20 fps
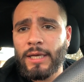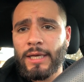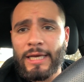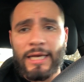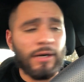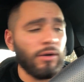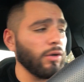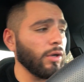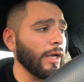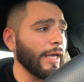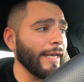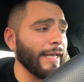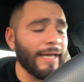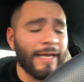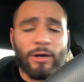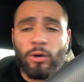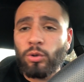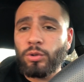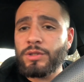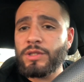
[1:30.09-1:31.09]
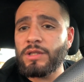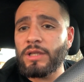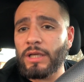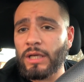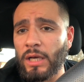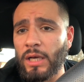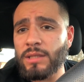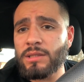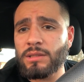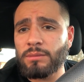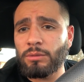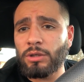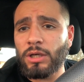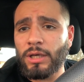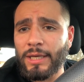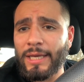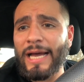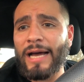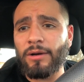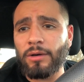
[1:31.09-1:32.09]
and it holds the customer
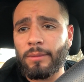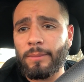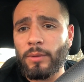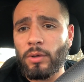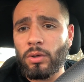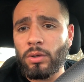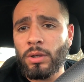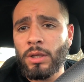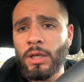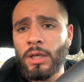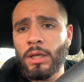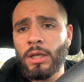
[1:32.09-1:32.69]
accountable.